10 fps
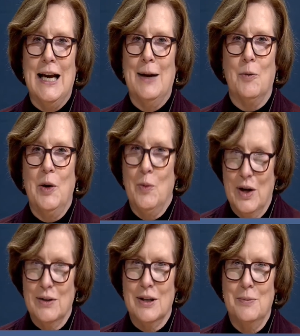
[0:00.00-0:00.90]
and we
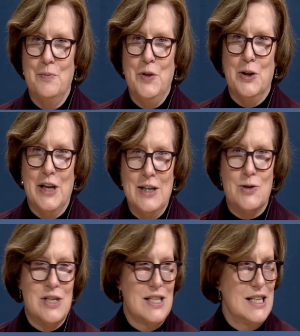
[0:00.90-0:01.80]
welcome your
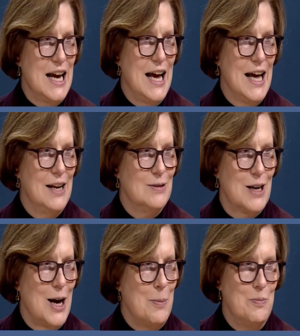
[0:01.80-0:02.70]
interest, and
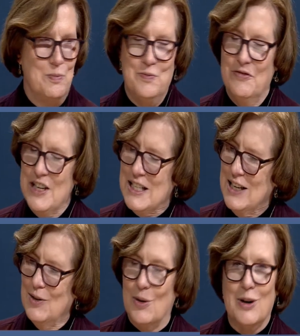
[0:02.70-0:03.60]
come
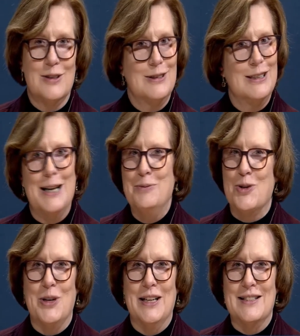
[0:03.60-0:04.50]
visit or come
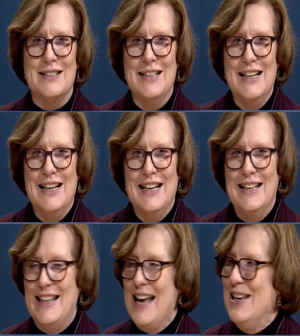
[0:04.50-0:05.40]
join us.
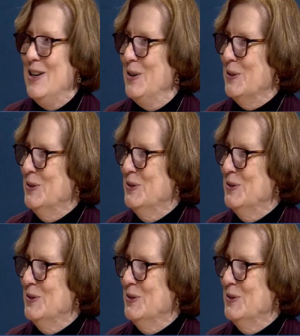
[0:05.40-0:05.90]
Thank you.